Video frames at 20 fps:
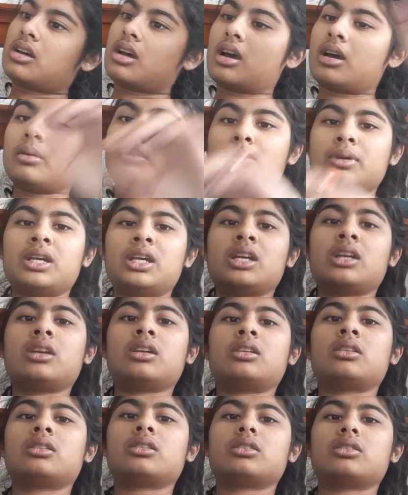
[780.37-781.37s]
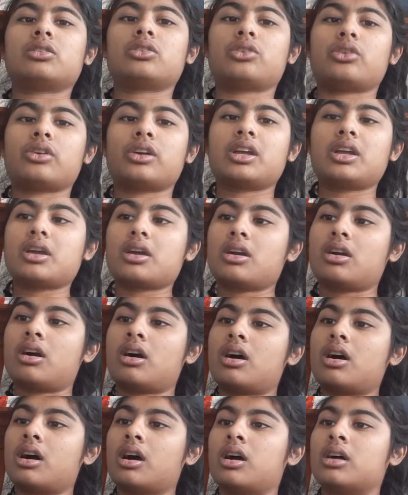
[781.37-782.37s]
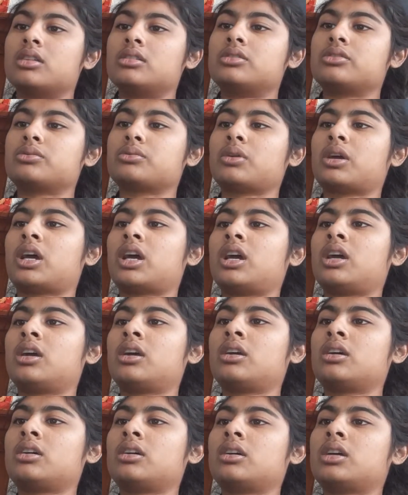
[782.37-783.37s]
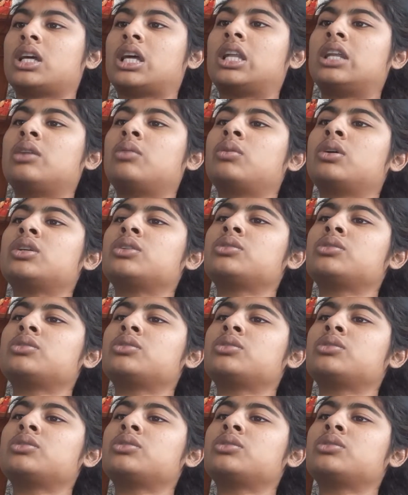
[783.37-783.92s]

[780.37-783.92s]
I mean, Greek gods, right? Anyone